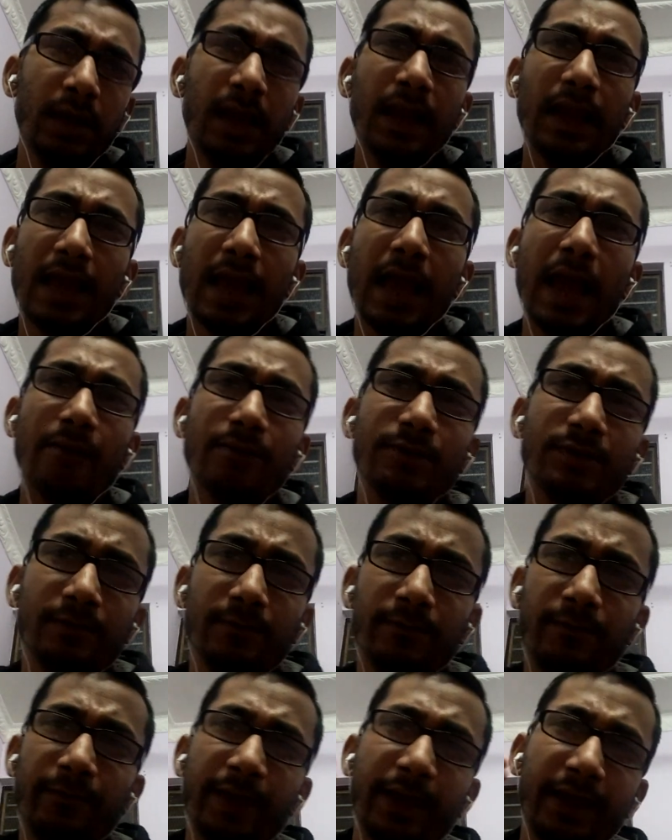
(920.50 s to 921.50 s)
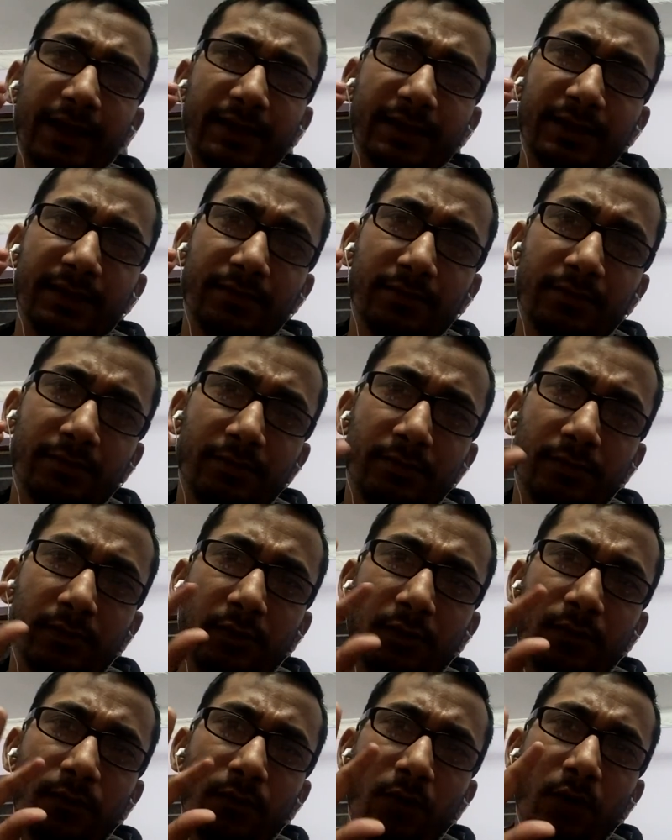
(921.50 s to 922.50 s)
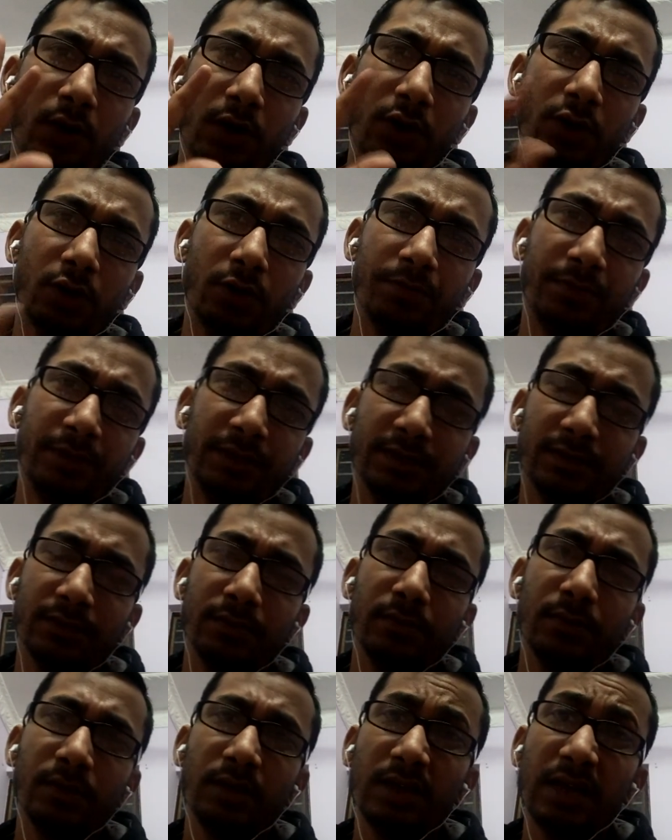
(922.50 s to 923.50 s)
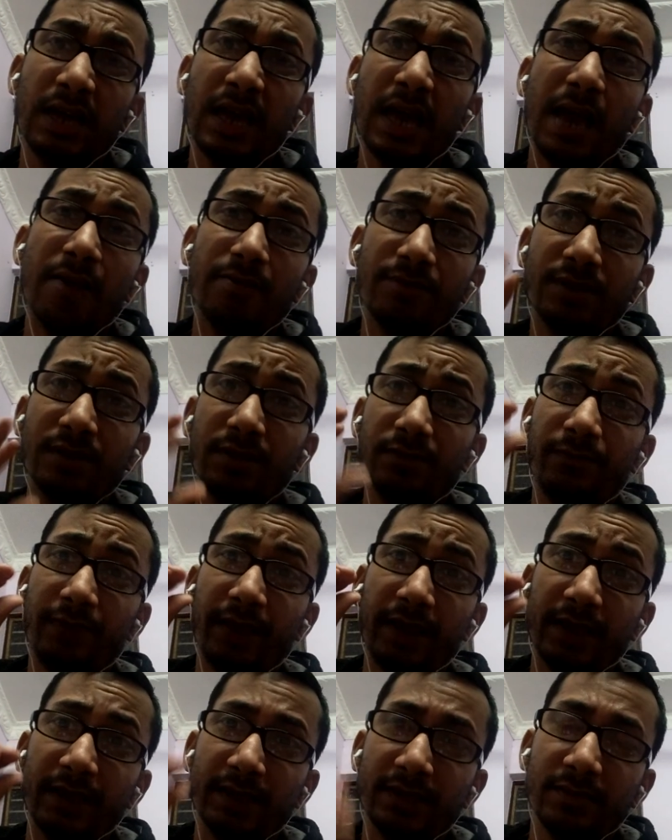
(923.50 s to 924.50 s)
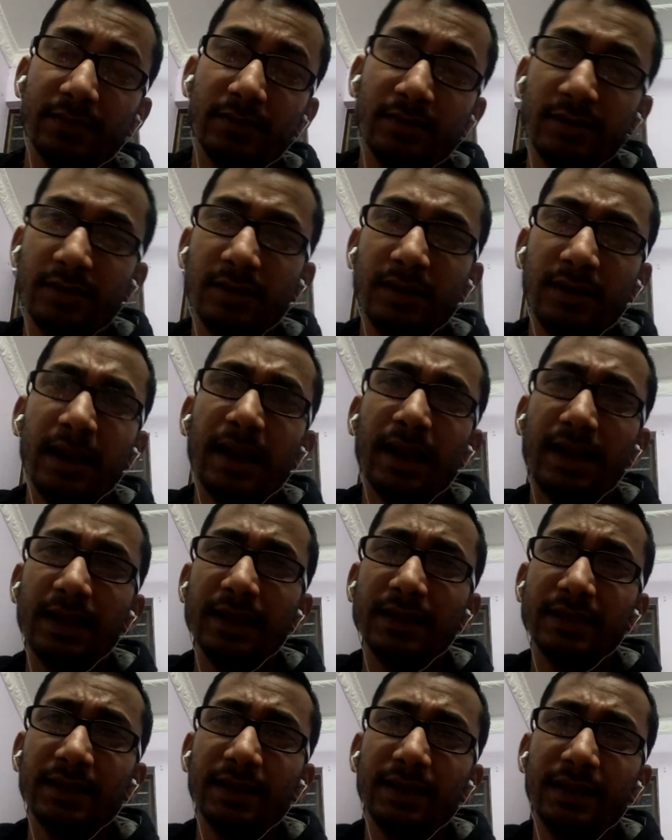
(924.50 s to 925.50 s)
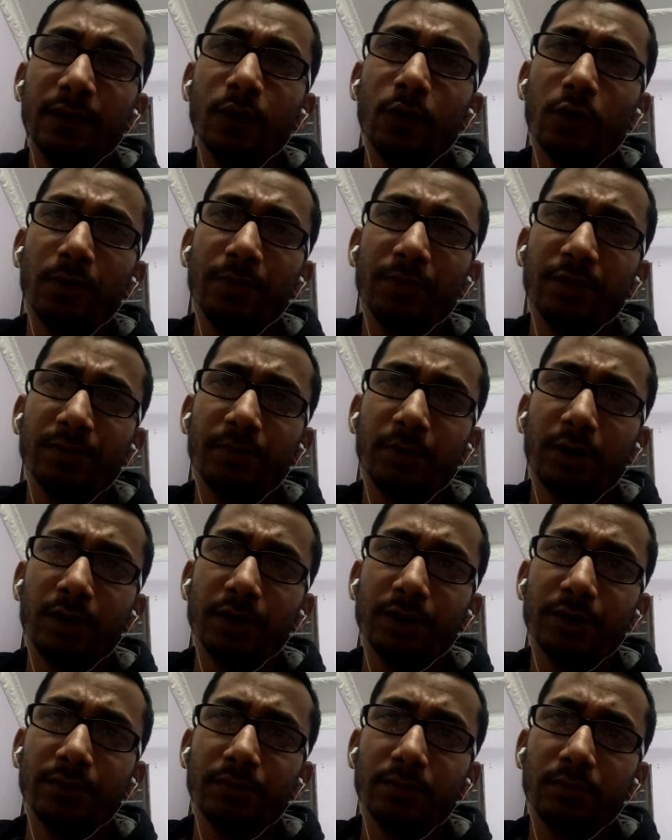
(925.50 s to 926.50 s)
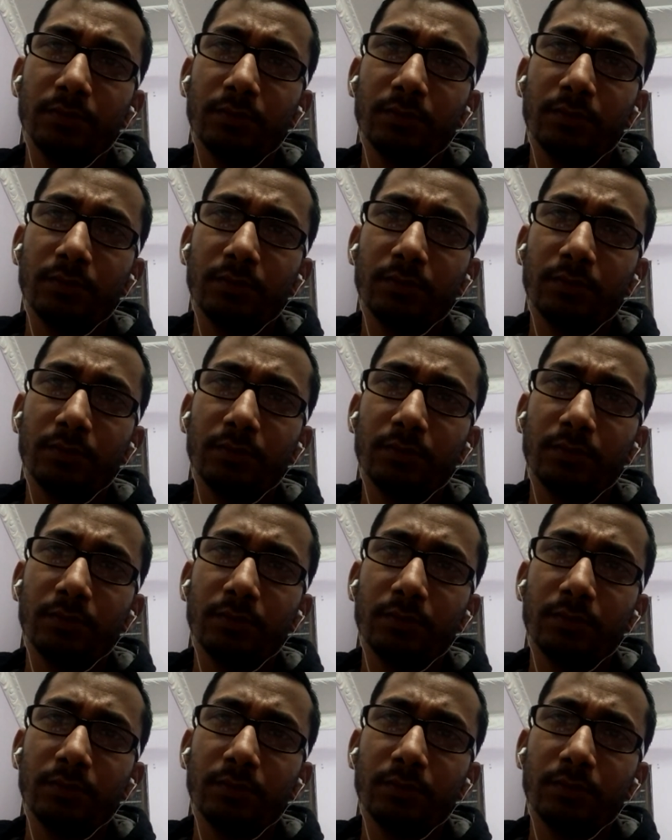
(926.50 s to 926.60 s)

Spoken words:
And have some facts of all topics. Have some facts, at least in economics parts.